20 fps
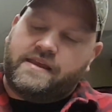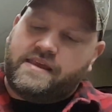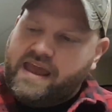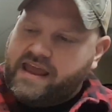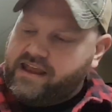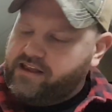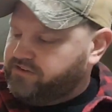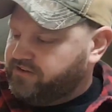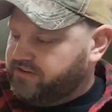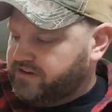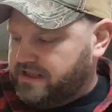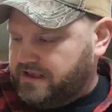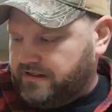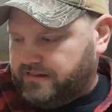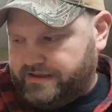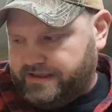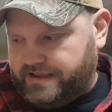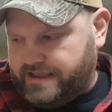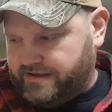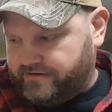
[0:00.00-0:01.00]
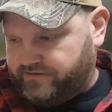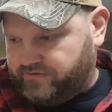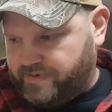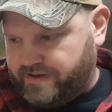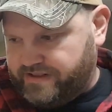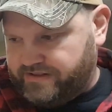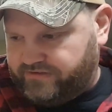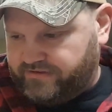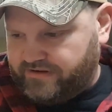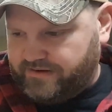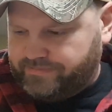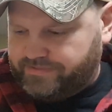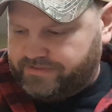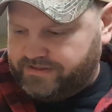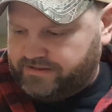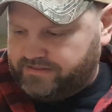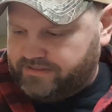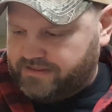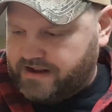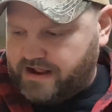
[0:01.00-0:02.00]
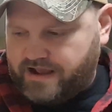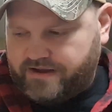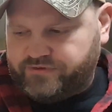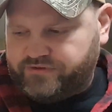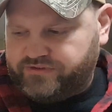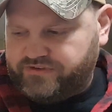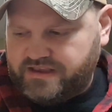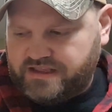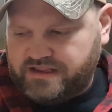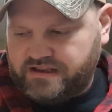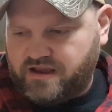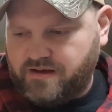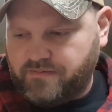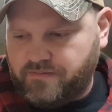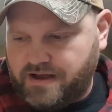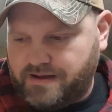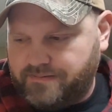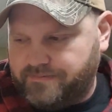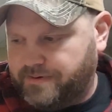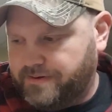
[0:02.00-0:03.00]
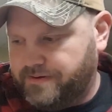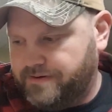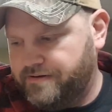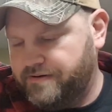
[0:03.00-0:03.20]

case annealing has been something that I've seen come up